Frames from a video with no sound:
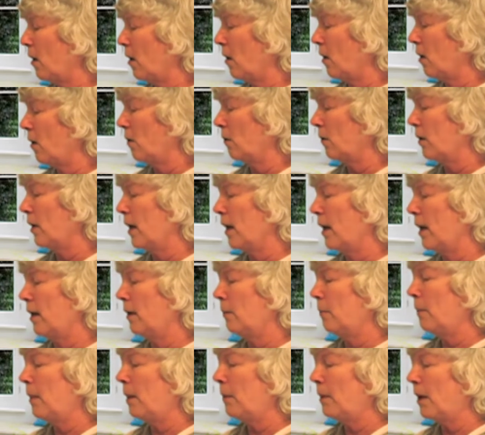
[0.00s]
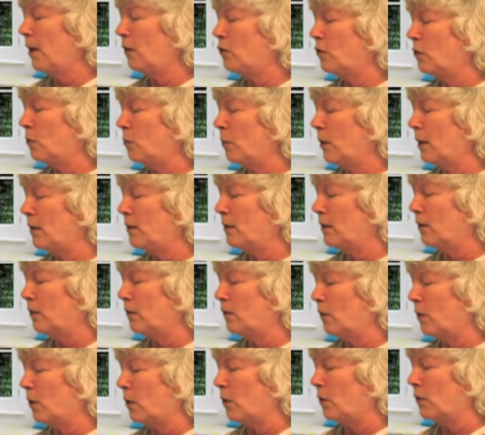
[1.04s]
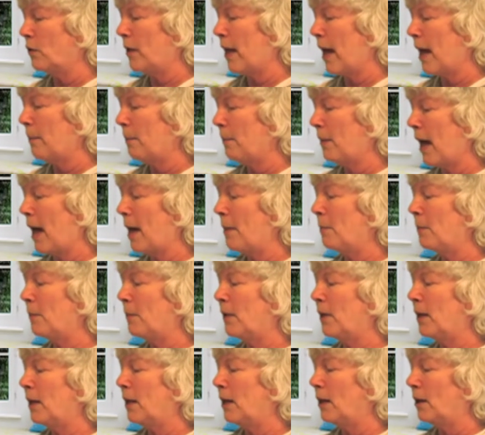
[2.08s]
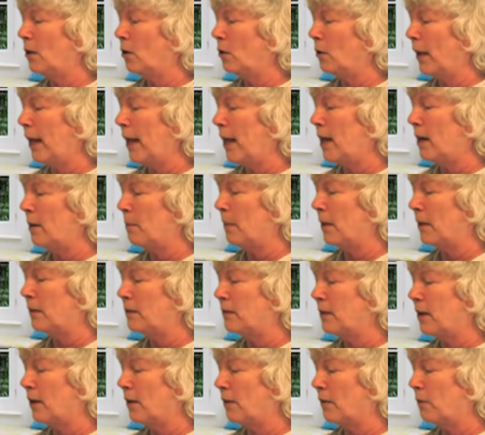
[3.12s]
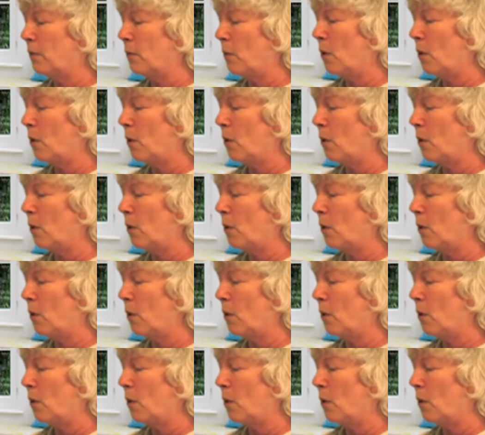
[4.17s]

Okay. Maybe I should read this first. I'm getting a little ahead of myself.